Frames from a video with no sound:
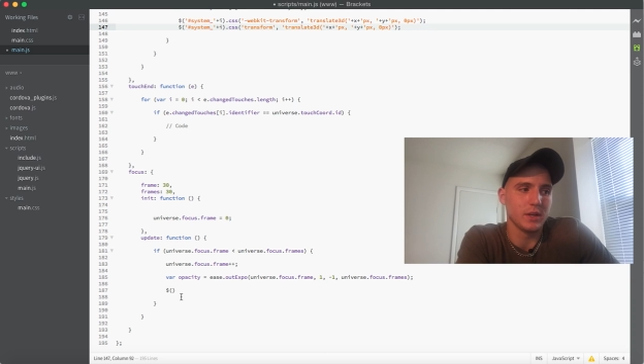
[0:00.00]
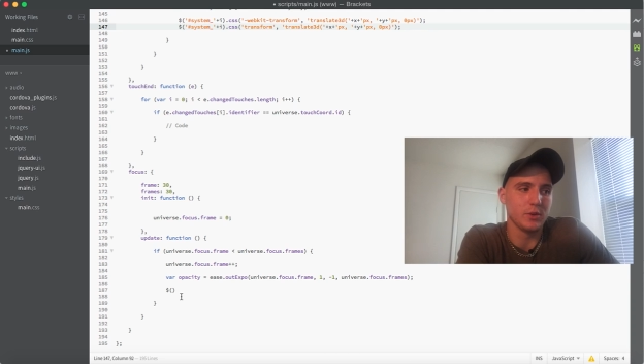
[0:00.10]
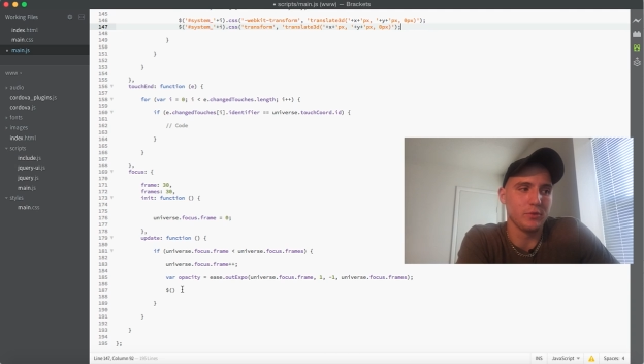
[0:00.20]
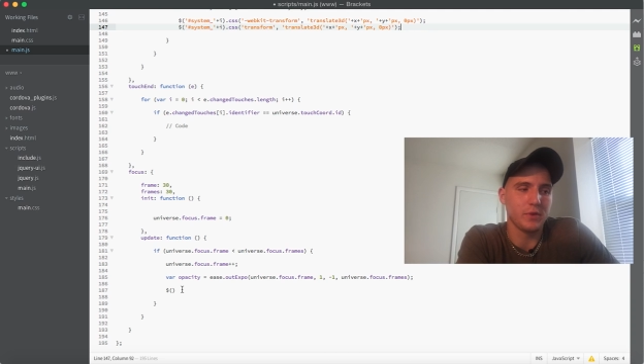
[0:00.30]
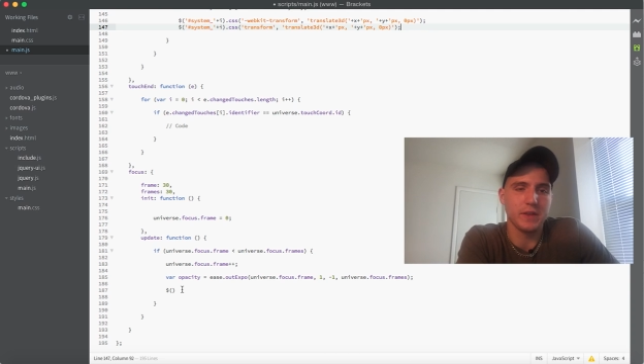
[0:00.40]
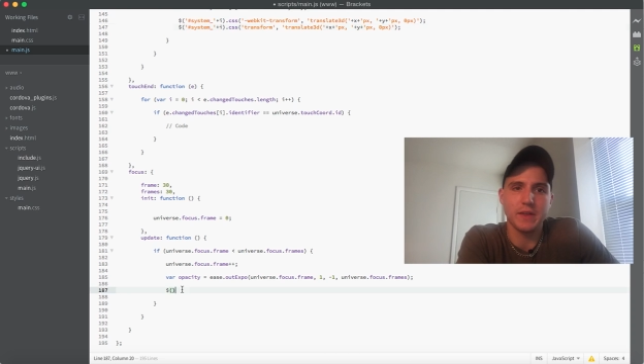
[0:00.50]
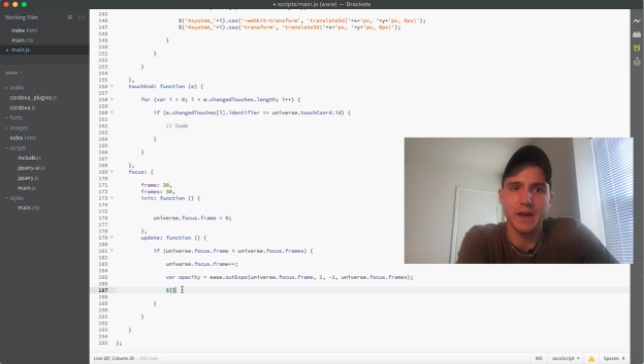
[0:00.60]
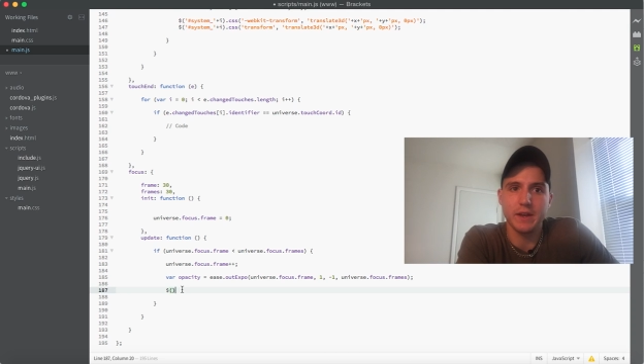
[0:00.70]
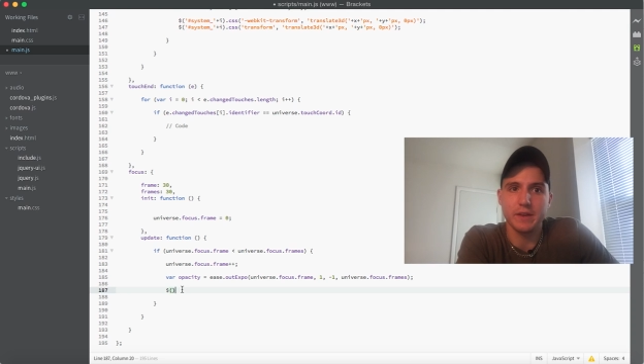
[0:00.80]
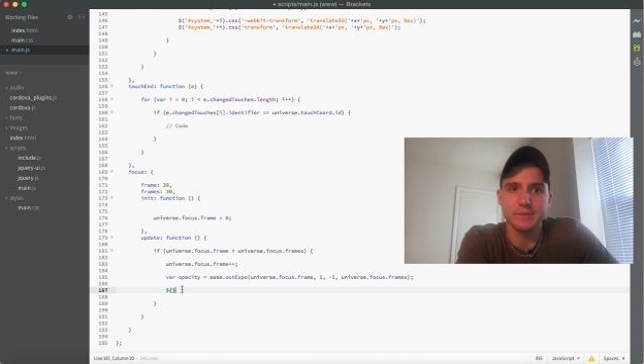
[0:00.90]
it'll fade
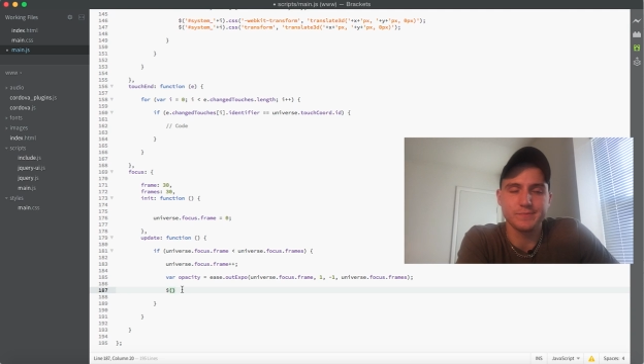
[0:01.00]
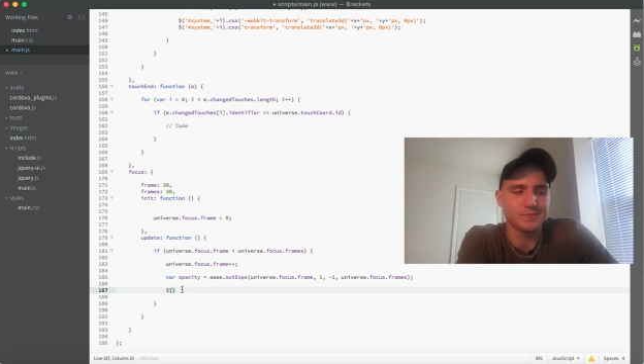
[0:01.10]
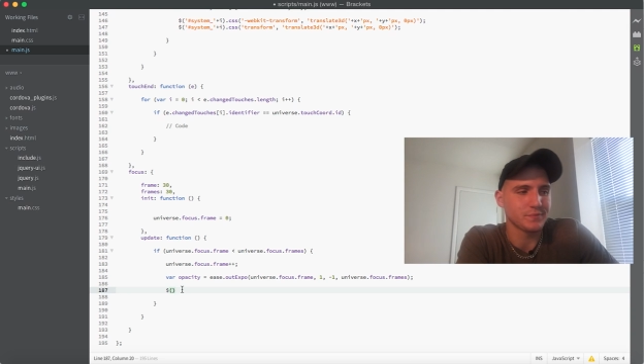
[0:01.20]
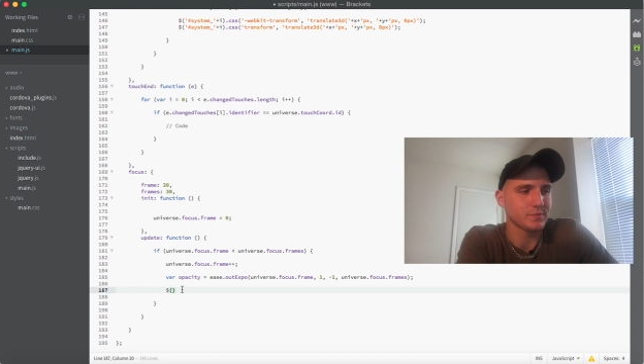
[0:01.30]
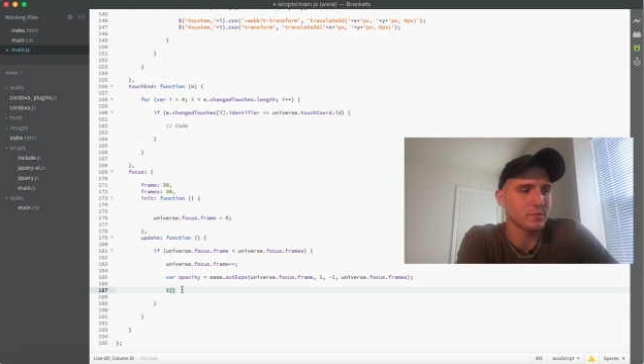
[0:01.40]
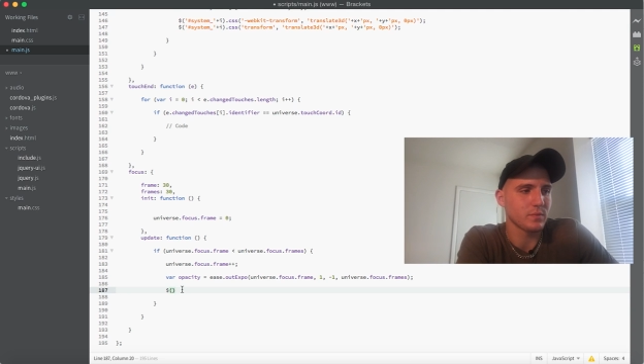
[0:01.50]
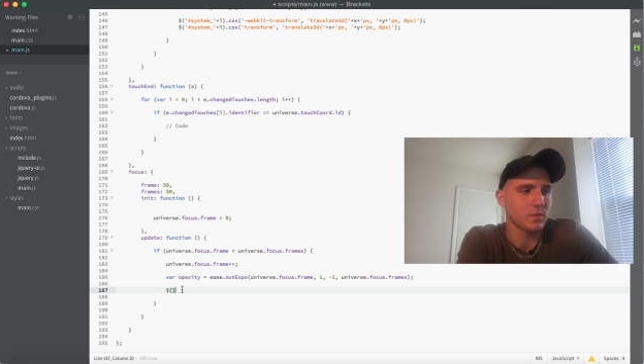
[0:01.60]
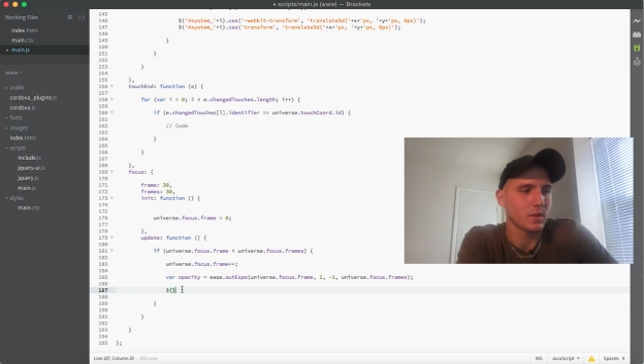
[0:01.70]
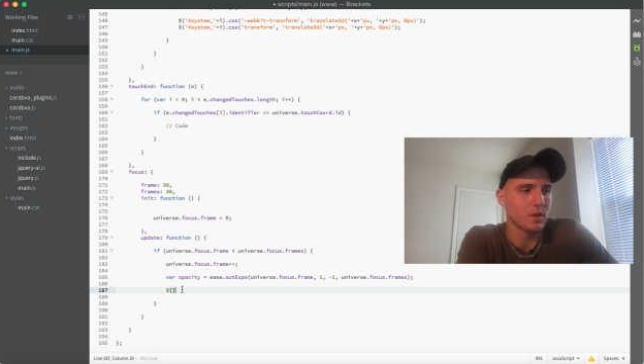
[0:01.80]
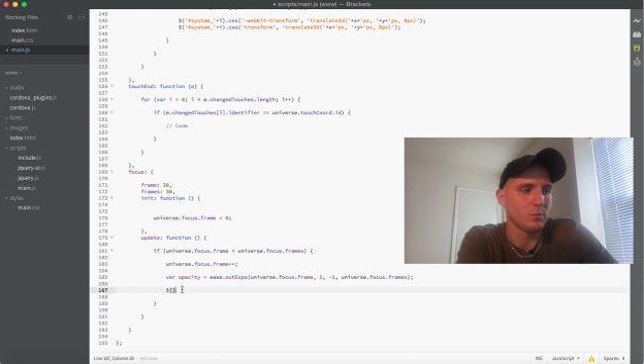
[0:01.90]
that in.
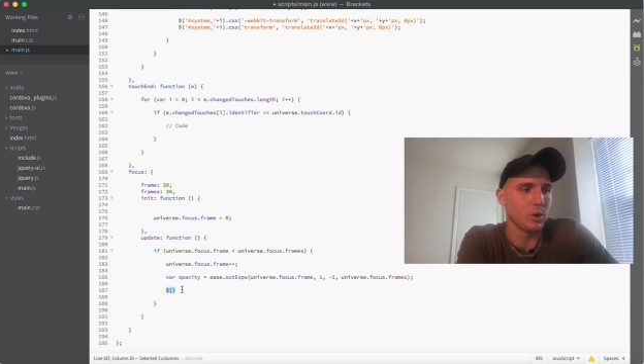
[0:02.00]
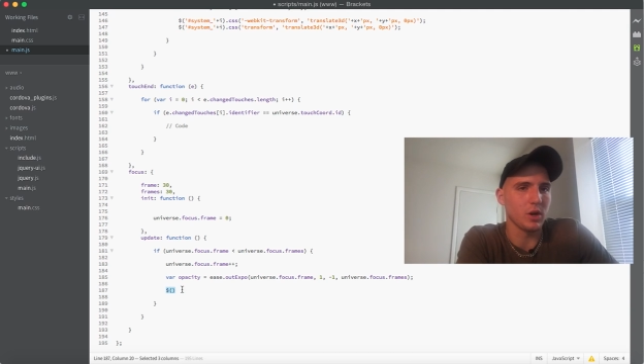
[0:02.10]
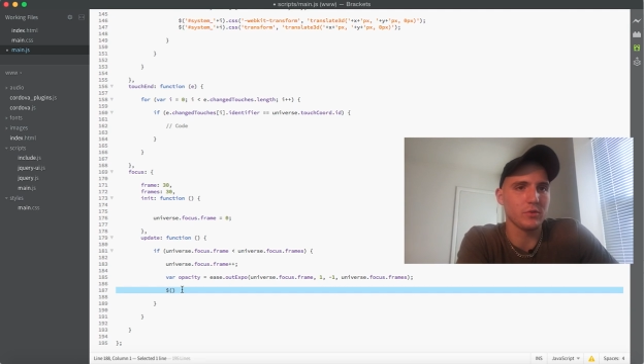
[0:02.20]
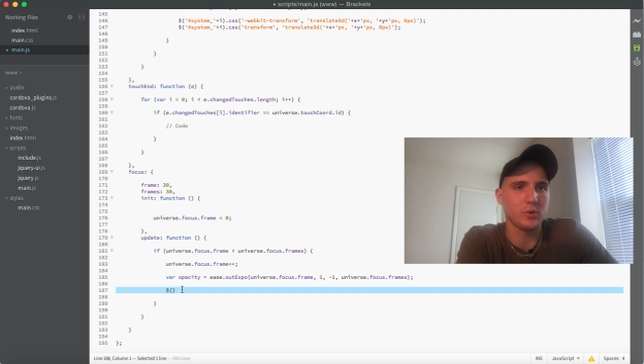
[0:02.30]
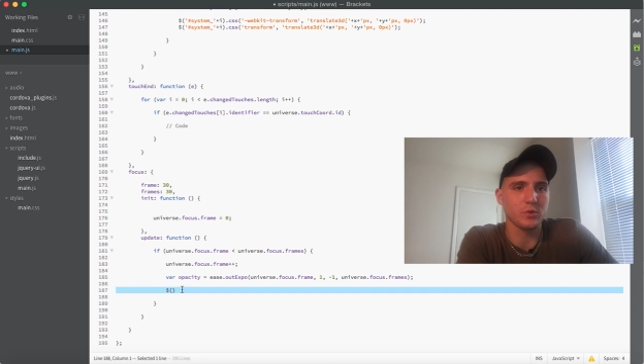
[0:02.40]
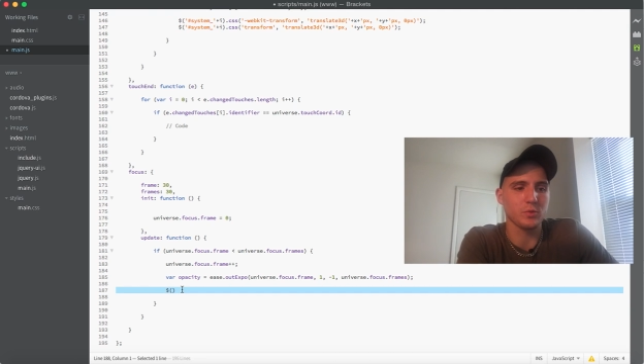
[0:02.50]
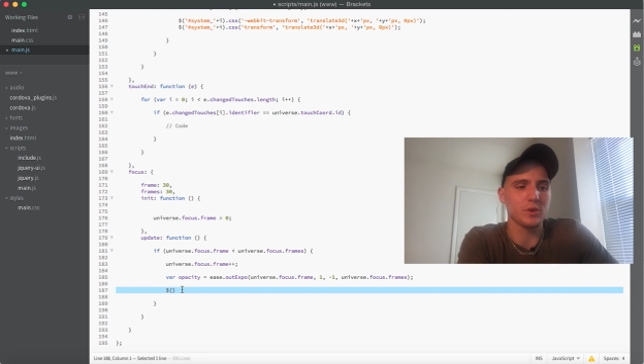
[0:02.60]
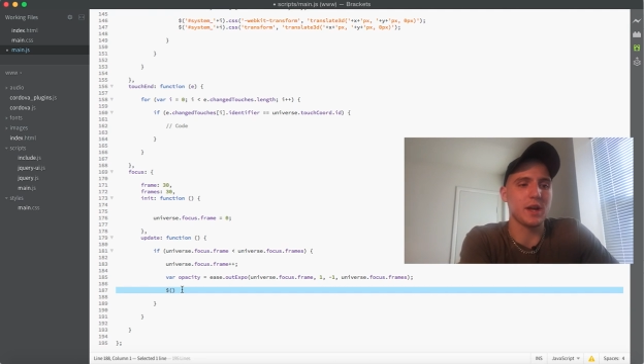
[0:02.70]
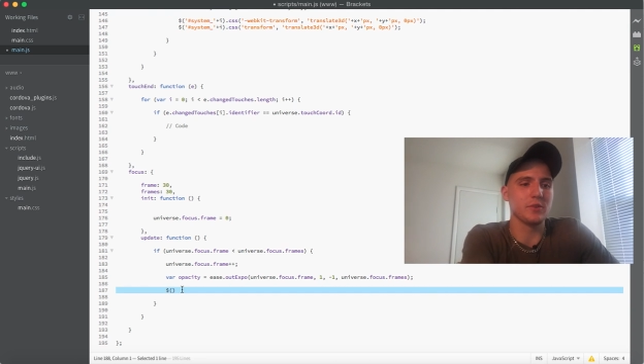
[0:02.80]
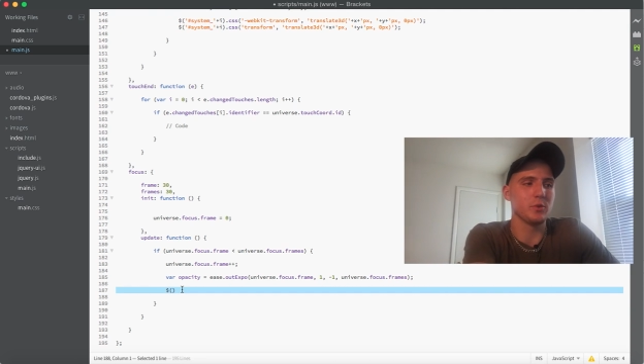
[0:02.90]
But of course we're
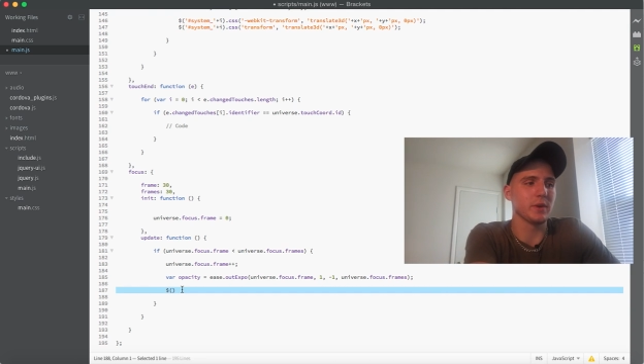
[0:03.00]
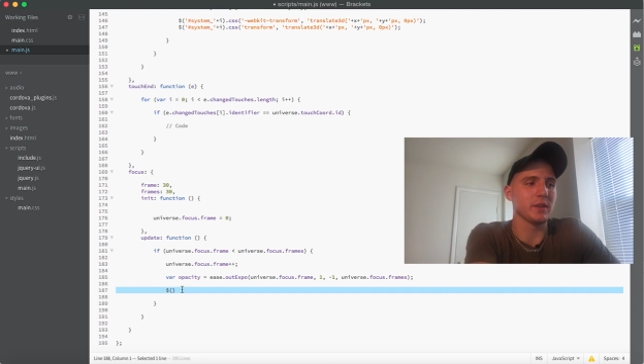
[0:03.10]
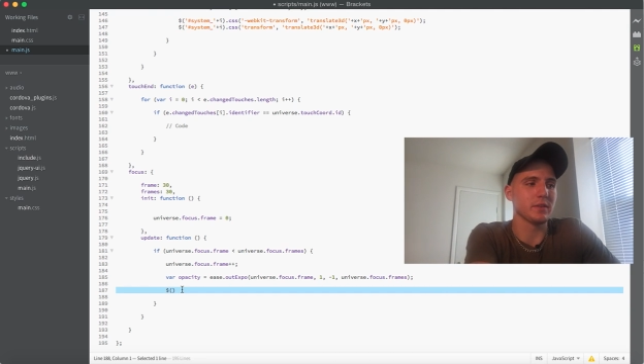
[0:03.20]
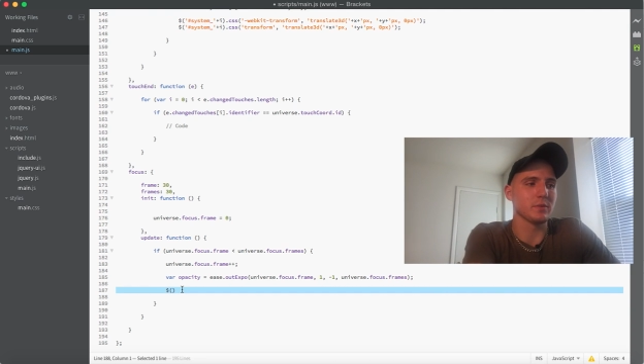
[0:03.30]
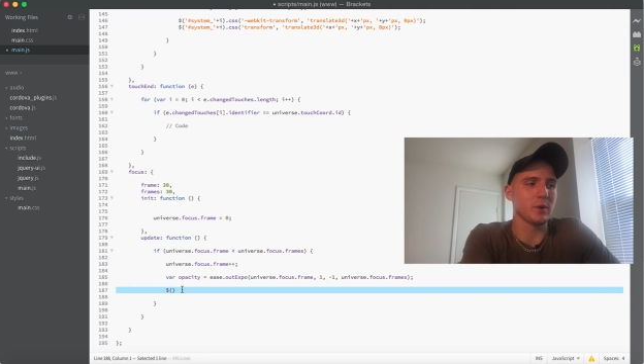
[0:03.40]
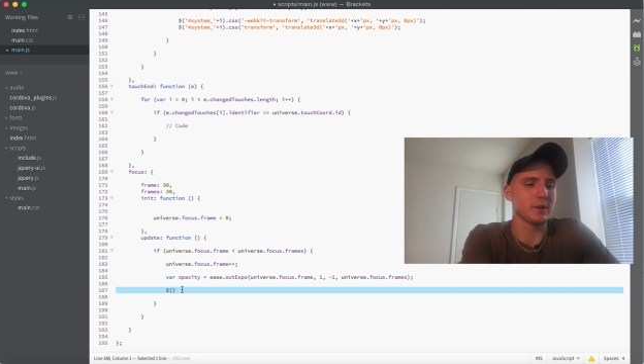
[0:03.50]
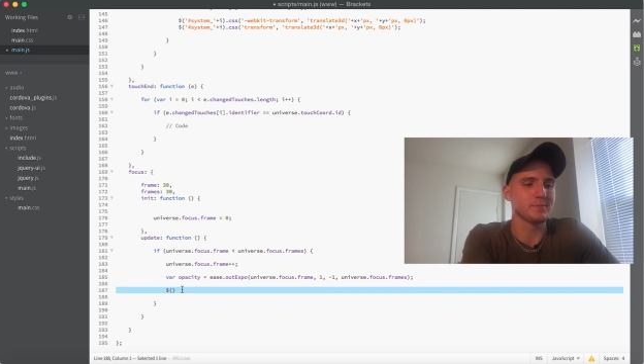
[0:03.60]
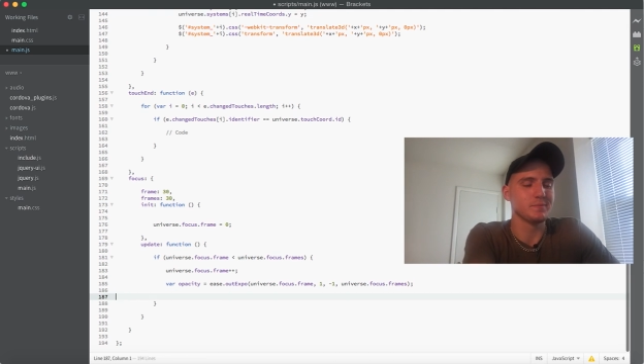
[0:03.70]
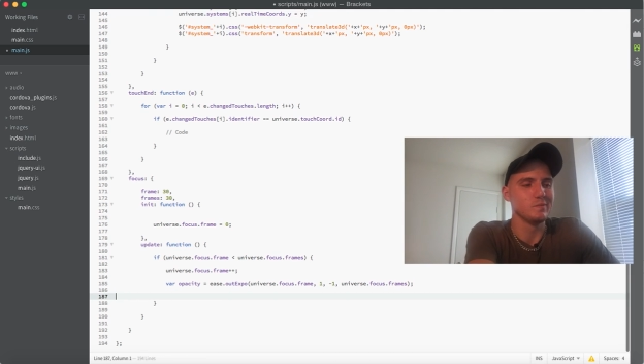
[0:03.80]
not doing it this way